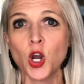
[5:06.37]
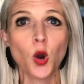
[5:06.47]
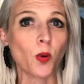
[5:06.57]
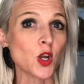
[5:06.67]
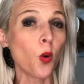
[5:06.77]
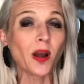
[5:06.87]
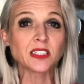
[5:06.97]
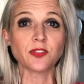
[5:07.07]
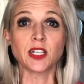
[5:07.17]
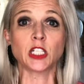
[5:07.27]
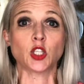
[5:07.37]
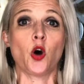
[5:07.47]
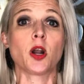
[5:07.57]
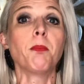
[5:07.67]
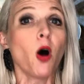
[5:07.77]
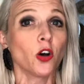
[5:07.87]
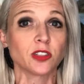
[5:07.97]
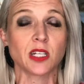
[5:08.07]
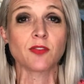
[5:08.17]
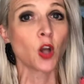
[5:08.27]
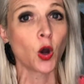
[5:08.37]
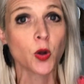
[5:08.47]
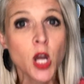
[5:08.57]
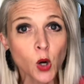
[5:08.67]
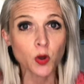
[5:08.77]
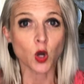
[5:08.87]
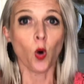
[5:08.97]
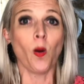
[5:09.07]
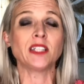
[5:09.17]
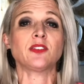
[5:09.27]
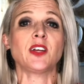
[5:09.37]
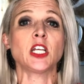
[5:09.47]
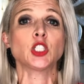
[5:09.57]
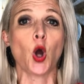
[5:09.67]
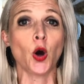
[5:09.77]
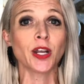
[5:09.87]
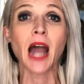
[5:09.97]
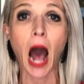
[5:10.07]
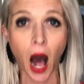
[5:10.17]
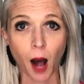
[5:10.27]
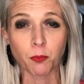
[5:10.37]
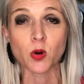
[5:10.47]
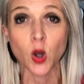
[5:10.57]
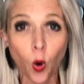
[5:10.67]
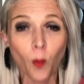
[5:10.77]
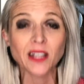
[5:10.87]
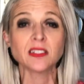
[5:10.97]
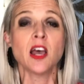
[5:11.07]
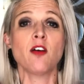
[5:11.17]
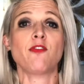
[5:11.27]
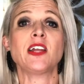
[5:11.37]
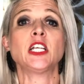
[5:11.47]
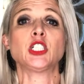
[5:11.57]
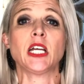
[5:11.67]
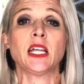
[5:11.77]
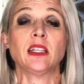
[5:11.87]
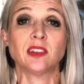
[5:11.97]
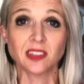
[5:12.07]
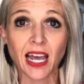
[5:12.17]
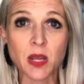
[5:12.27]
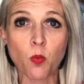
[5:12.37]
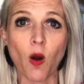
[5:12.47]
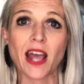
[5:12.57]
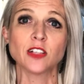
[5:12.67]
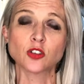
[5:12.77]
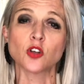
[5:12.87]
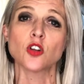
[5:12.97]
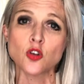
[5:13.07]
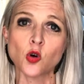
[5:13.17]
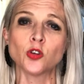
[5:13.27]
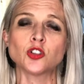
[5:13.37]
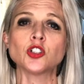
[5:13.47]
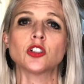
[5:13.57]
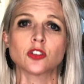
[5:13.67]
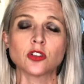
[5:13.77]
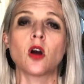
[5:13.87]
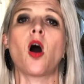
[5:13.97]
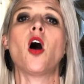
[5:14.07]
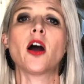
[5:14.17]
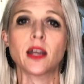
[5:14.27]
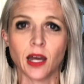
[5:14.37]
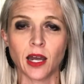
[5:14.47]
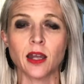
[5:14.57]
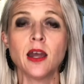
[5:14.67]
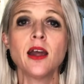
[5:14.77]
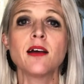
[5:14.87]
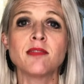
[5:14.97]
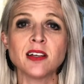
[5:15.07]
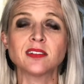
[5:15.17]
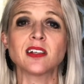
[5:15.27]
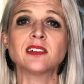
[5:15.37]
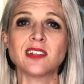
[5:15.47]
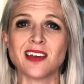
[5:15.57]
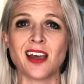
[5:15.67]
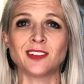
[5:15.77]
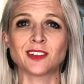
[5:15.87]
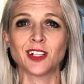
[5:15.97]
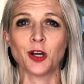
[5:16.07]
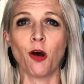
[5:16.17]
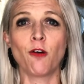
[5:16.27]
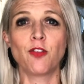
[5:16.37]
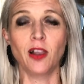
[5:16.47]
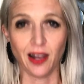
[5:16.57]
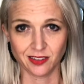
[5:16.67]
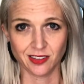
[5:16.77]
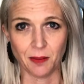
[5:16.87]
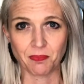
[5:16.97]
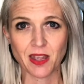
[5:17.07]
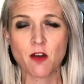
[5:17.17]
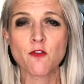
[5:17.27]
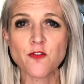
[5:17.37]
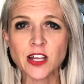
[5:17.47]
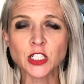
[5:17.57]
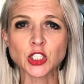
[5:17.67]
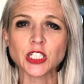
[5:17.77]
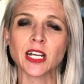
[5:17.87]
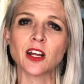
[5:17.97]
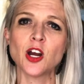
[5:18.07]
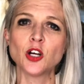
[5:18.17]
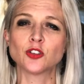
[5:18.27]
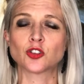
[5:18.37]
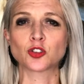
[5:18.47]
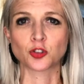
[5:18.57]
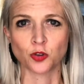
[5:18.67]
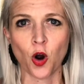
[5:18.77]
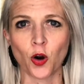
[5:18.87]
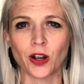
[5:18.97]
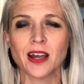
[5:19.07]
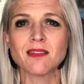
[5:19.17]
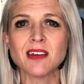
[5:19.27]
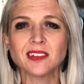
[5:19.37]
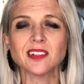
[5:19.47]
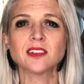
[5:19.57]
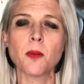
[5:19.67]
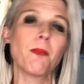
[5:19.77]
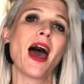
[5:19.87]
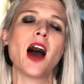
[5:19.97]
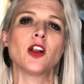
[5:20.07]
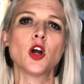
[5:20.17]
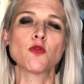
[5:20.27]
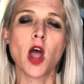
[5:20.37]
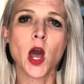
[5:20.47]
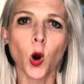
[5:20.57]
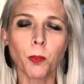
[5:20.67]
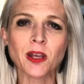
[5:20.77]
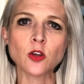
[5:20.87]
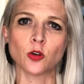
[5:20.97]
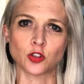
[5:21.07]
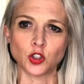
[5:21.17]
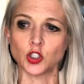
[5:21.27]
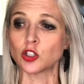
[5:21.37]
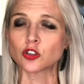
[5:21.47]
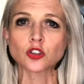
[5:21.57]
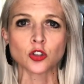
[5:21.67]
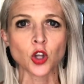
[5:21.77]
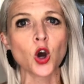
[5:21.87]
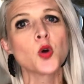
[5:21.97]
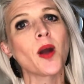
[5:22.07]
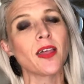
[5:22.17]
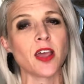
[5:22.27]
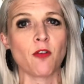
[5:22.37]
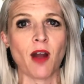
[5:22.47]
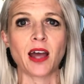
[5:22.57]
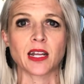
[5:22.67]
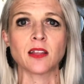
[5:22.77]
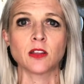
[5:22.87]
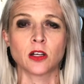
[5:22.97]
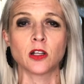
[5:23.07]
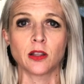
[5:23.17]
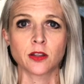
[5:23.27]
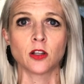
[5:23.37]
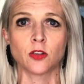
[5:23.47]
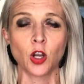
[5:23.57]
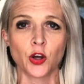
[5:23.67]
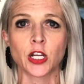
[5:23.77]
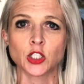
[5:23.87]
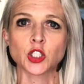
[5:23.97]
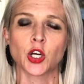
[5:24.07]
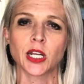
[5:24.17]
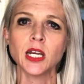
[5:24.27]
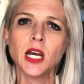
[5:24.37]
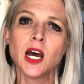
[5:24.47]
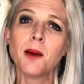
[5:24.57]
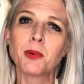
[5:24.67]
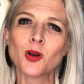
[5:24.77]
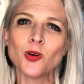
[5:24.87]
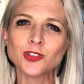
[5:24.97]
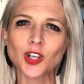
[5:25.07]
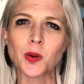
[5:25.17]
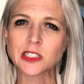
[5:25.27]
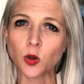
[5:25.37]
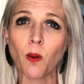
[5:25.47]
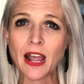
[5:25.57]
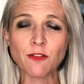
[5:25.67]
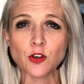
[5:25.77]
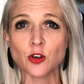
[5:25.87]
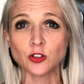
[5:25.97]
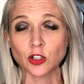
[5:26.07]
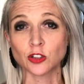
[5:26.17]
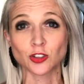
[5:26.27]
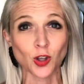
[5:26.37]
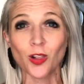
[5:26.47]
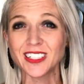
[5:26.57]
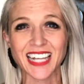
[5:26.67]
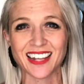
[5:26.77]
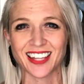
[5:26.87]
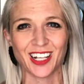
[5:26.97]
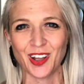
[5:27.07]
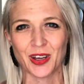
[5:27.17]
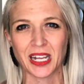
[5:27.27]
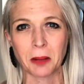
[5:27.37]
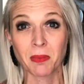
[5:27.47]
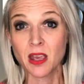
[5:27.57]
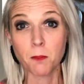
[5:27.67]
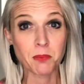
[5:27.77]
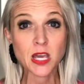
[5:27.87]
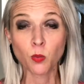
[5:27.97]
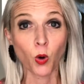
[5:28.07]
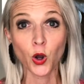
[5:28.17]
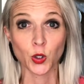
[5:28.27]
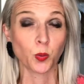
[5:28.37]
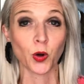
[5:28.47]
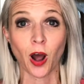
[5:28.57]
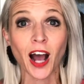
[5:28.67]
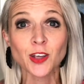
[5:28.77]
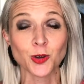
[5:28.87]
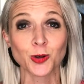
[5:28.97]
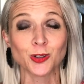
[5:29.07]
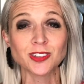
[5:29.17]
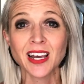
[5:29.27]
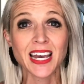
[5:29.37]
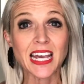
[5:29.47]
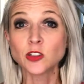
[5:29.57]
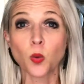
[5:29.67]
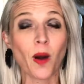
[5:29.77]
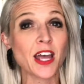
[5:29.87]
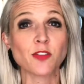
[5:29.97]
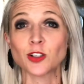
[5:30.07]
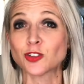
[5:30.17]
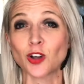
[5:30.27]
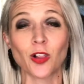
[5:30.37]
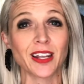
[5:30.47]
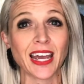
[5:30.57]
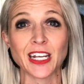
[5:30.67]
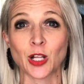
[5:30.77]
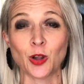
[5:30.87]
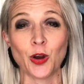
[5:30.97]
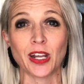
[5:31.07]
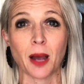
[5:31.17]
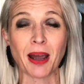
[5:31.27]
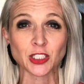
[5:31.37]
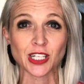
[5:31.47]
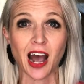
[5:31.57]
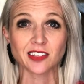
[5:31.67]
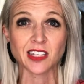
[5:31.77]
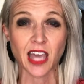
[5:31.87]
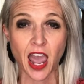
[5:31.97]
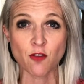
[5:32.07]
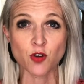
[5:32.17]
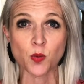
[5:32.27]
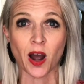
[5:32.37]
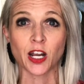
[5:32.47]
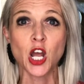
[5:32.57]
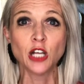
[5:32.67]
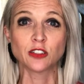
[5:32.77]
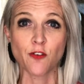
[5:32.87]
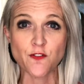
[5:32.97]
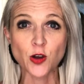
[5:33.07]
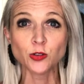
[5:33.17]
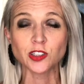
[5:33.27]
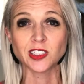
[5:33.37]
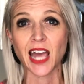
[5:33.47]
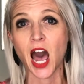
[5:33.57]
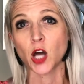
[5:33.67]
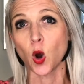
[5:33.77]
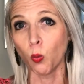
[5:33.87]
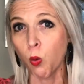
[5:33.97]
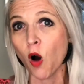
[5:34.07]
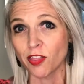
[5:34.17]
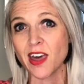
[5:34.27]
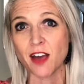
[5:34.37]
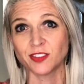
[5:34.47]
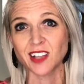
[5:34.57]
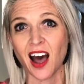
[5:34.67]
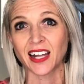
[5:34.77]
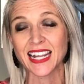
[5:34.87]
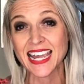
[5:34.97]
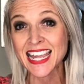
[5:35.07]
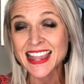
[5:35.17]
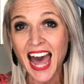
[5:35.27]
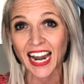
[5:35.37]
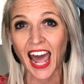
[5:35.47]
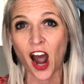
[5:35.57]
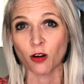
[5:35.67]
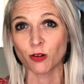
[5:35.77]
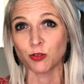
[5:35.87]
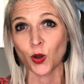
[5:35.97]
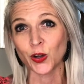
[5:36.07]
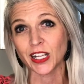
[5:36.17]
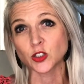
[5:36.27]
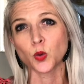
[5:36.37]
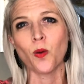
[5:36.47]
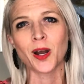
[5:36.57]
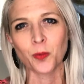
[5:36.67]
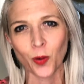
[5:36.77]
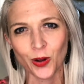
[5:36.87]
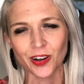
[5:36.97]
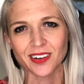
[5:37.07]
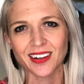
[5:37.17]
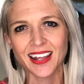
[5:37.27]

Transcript: We always finish on a positive note. We always finish on an up. We always finish in the same way so that your students know, oh, okay, this is the end of the lesson. Finishing strong. This is about helping your students to know where they're at in the learning journey, but also it's a way for you to consolidate their learning. Big word, what I use, is a way of consolidating learning. I'm actually asking everyone to filter down what they've done in that hour of learning to one word.